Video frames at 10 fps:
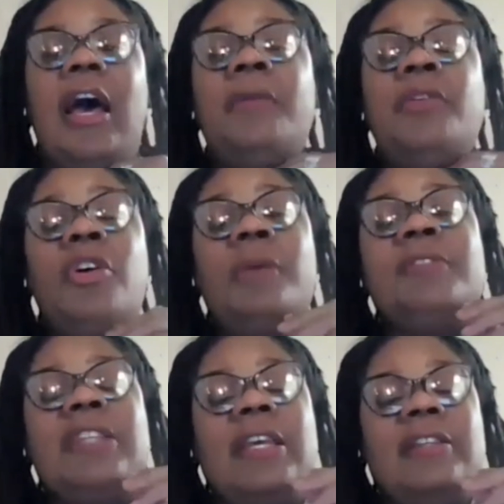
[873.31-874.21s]
I know I'm
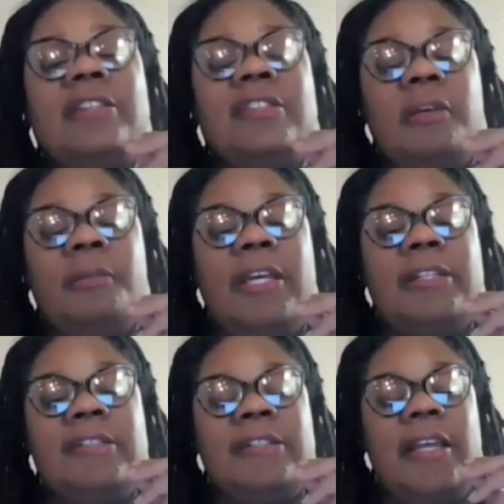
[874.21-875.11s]
saying this young
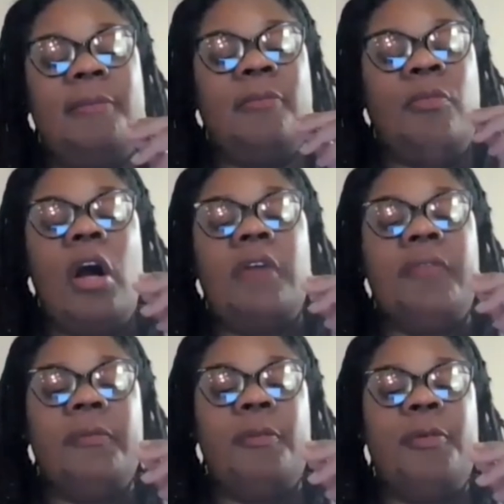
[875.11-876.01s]
man's name wrong
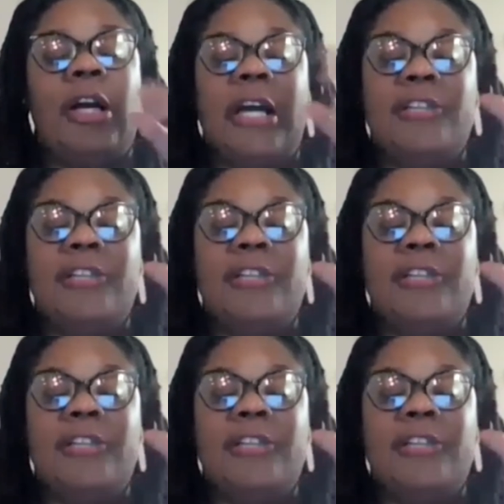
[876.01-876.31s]
from the book.